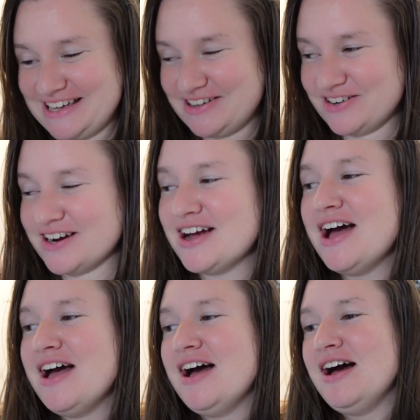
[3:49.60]
later.
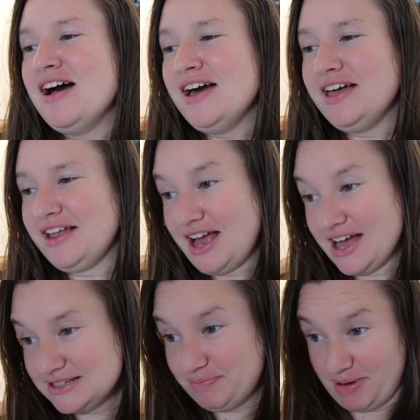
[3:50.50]
It
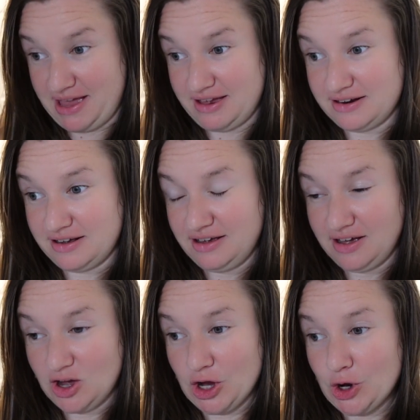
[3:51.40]
has been
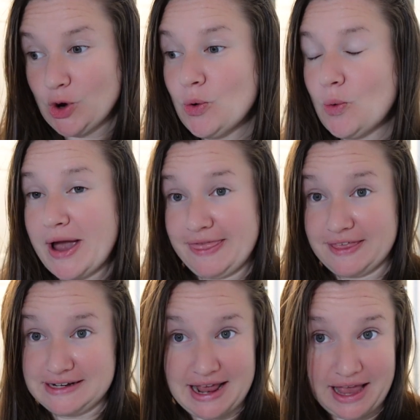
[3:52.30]
quite
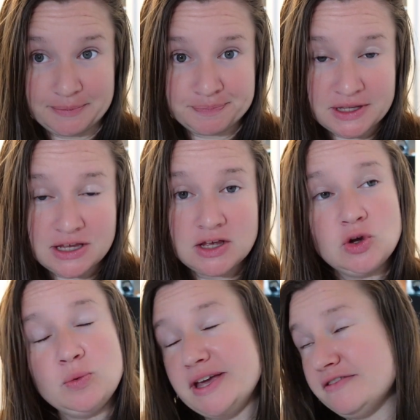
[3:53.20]
the day.
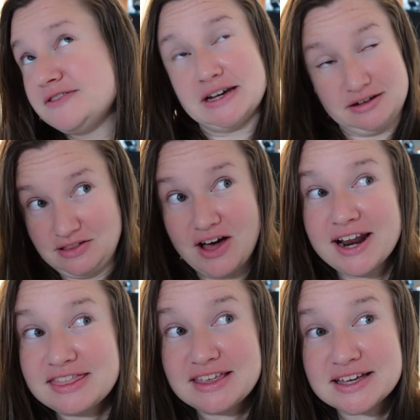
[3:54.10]
We have done a lot
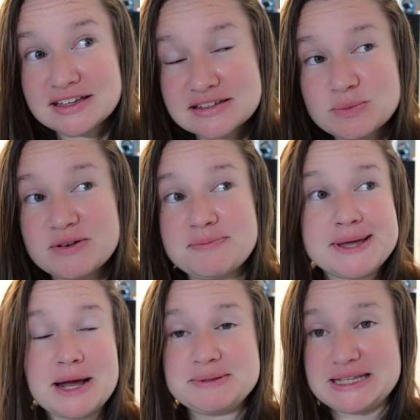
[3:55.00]
of things. We've
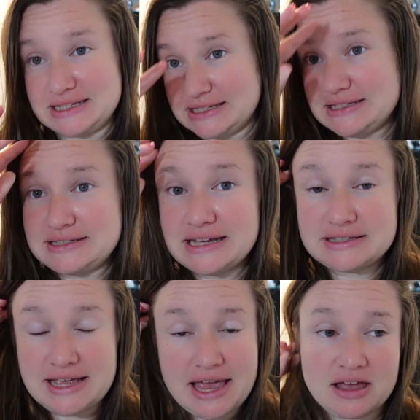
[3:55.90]
been up since
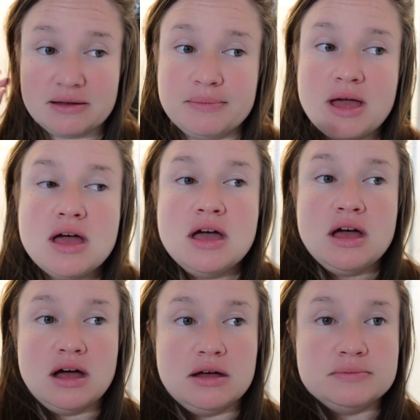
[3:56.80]
6 a.m.
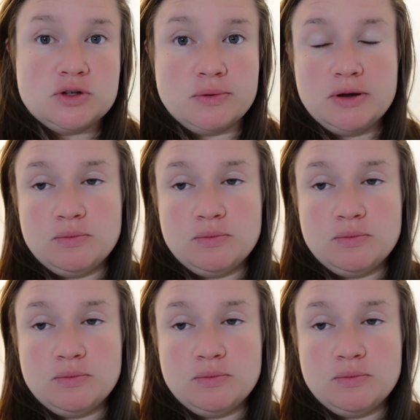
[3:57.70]
Um, so we